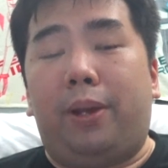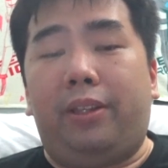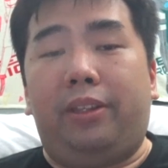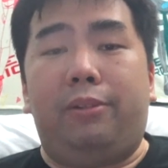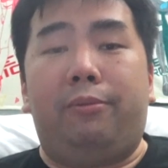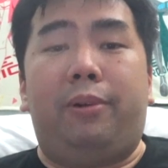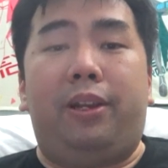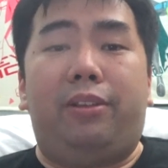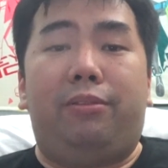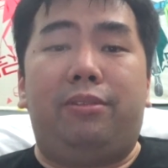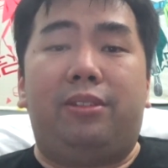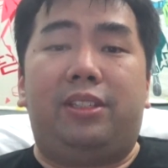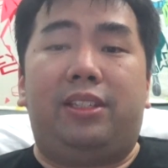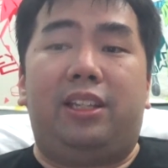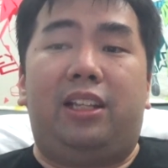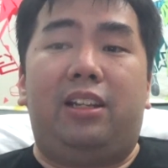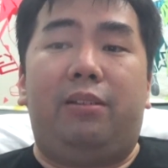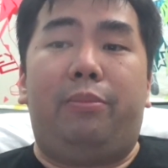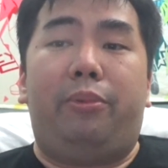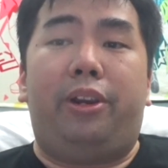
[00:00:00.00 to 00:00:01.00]
better way to
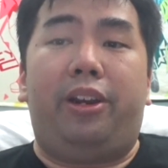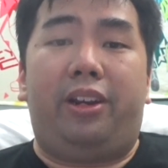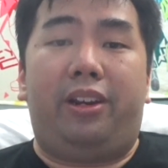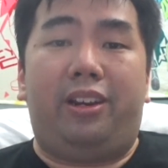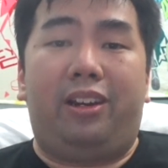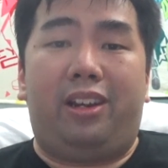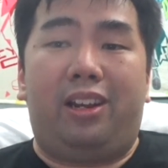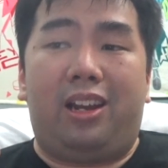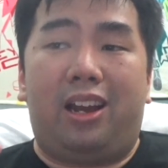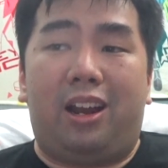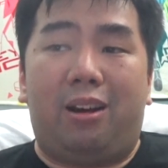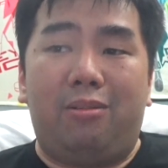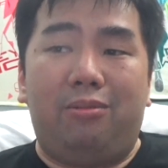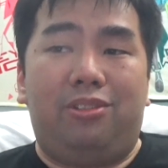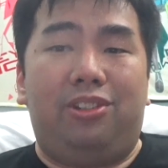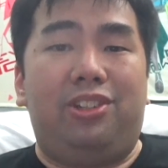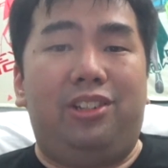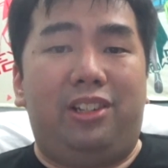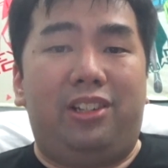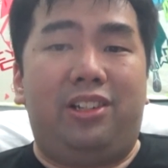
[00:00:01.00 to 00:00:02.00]
celebrate
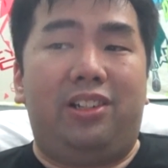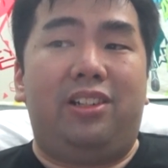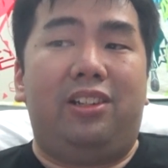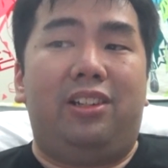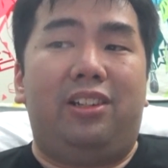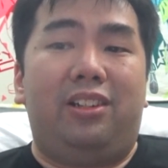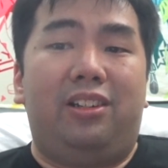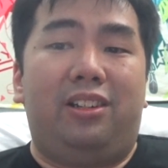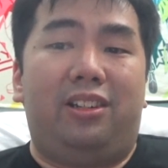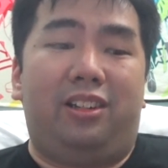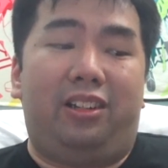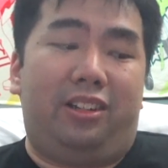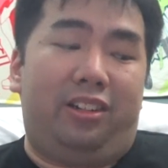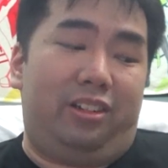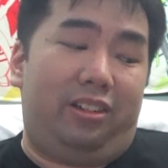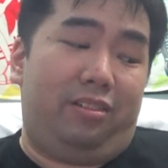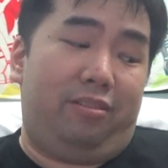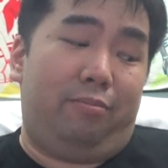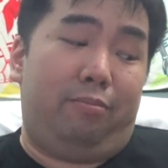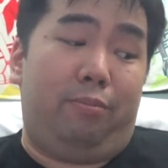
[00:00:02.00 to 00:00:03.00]
culture,
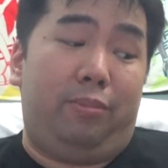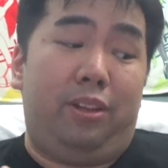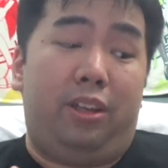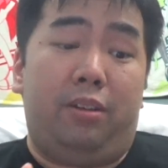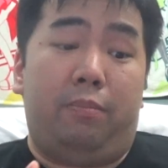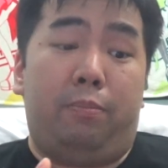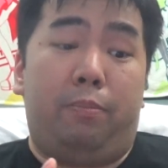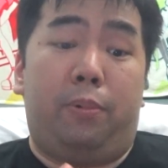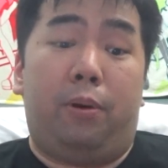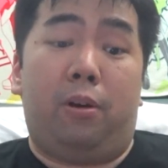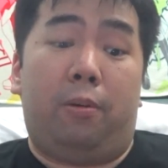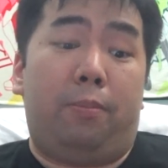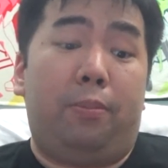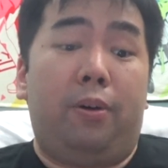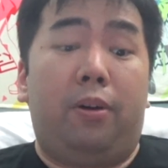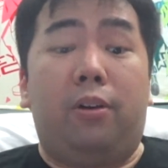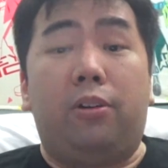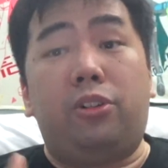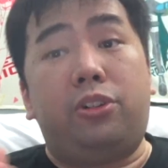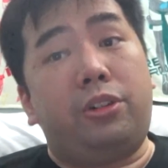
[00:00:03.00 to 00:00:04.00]
uh, be it
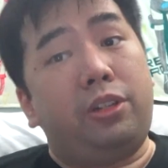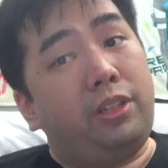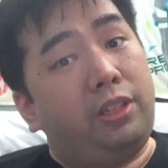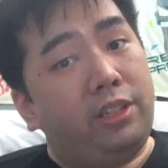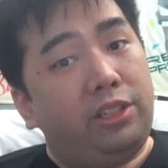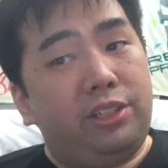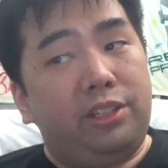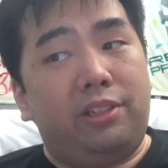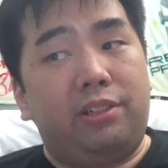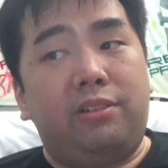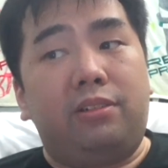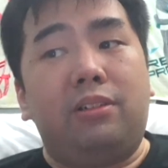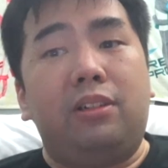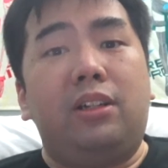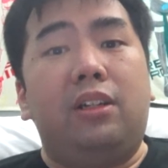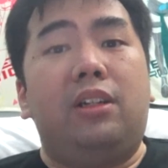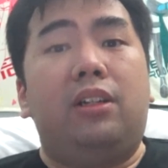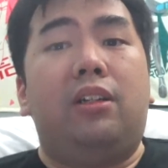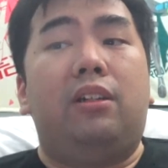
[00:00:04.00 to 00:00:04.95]
pop or traditional,